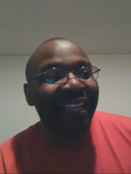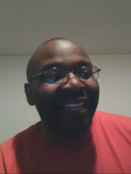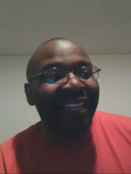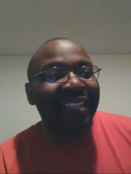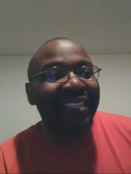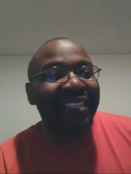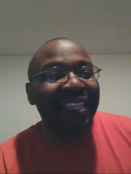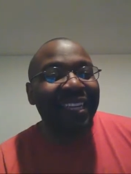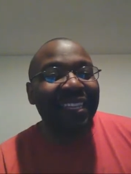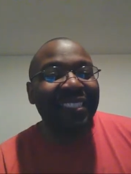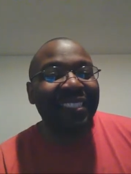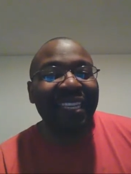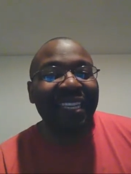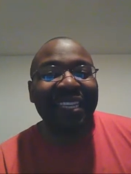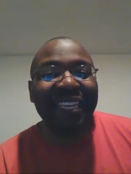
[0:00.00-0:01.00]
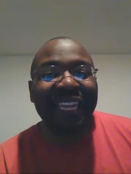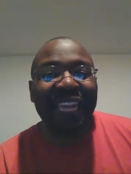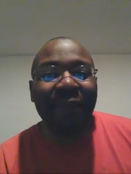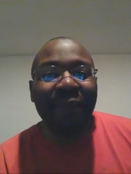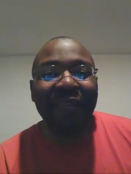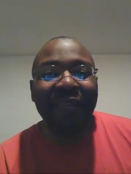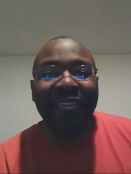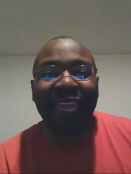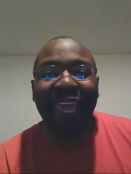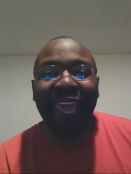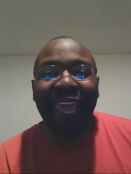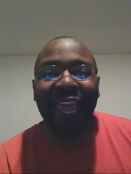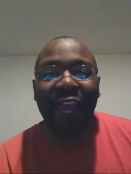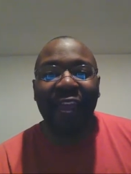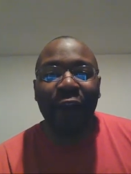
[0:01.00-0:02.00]
does a demon
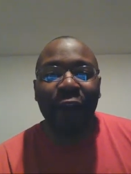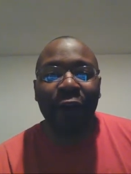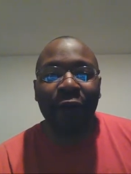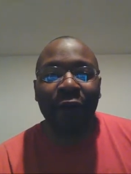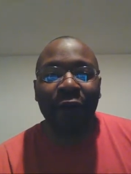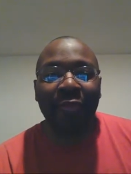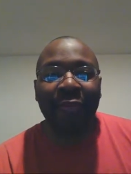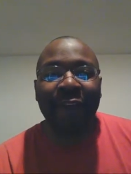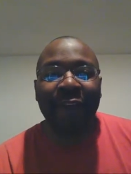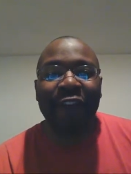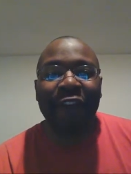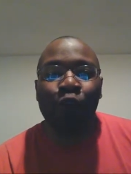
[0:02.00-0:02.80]
care if you